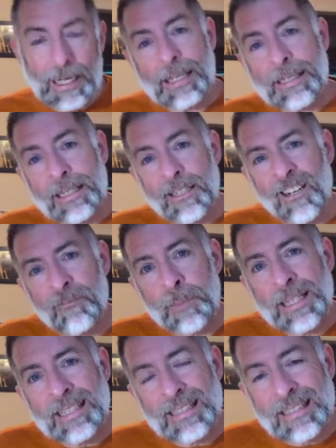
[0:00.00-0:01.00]
idea of
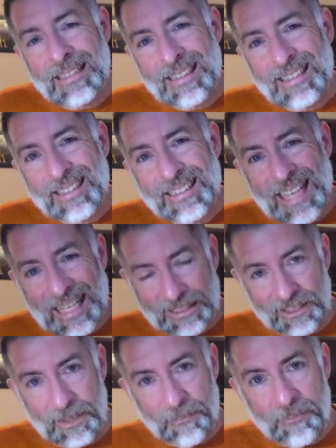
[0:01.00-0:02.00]
being
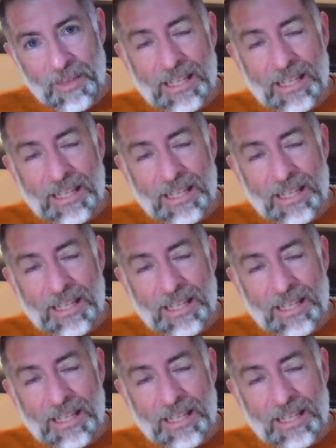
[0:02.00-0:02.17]
sent.